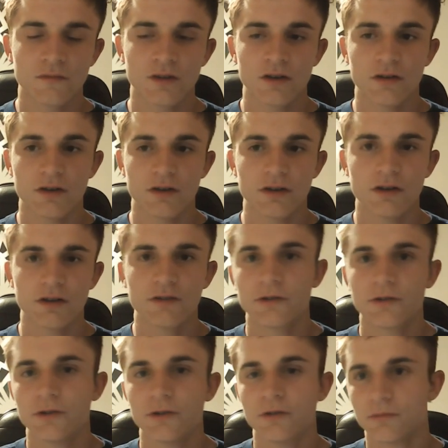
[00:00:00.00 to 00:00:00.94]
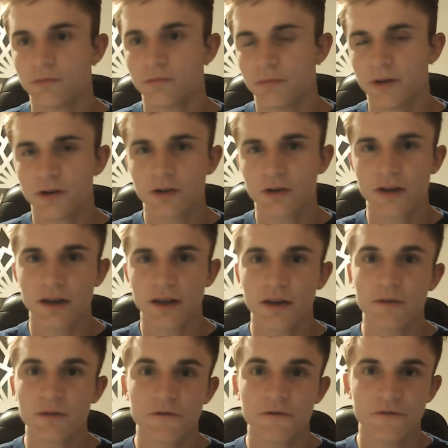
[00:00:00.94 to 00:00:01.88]
You need to be okay
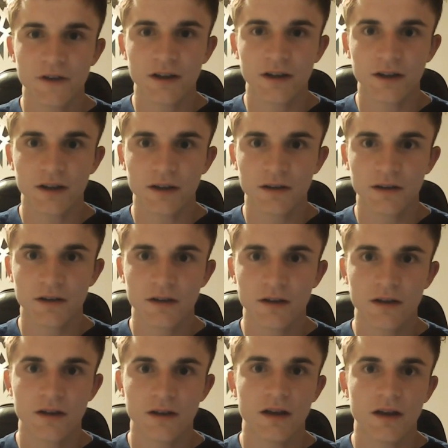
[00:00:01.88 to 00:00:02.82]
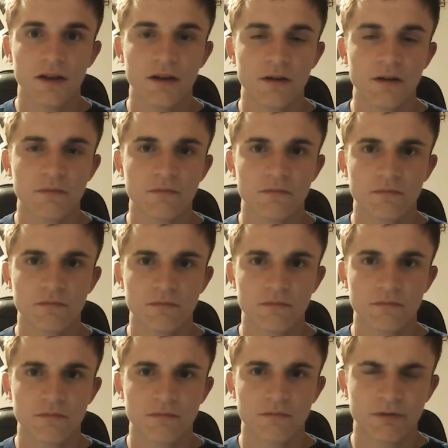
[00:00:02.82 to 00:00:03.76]
with failing and not
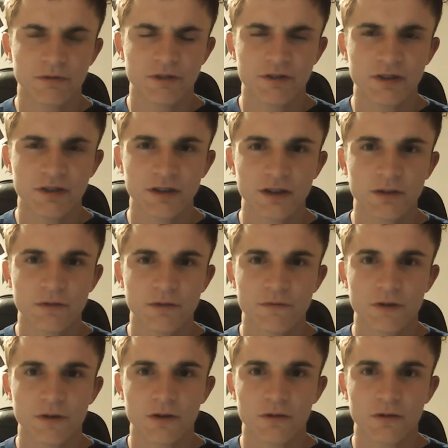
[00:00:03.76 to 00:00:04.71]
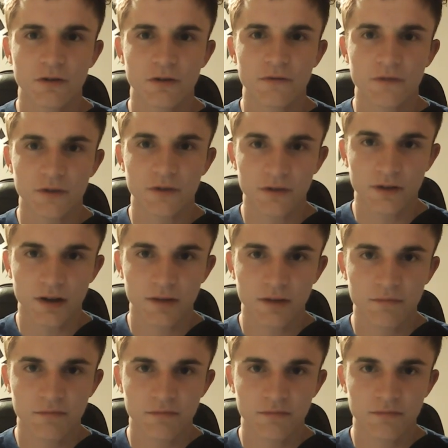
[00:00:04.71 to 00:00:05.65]
sticking with a girl the first
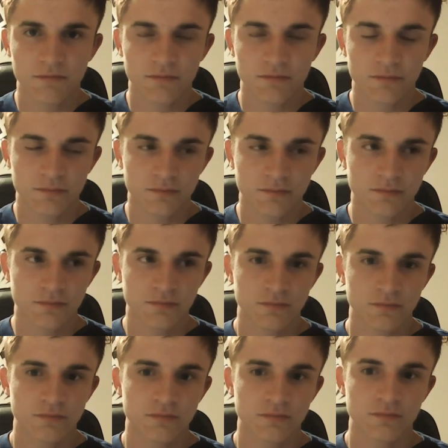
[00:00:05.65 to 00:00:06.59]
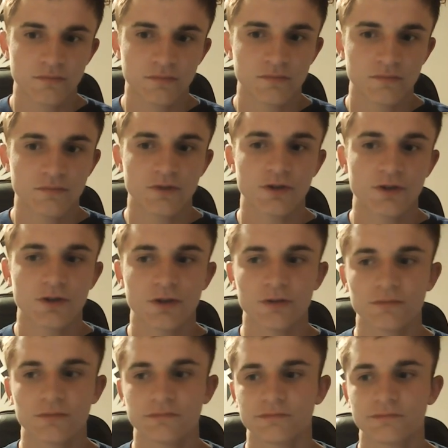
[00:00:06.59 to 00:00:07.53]
time.
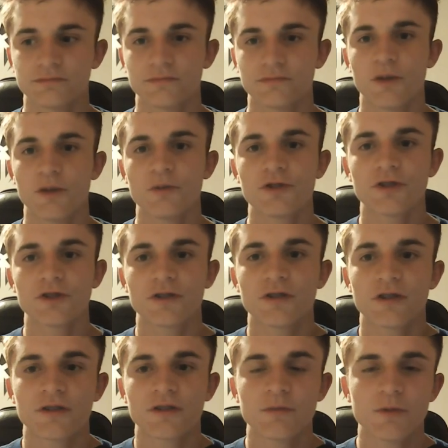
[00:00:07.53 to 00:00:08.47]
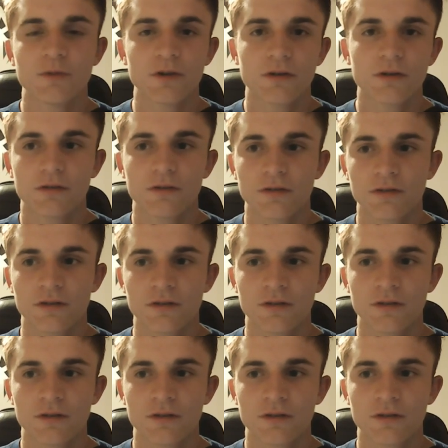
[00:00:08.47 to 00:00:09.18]
So, I wish I talked to more girls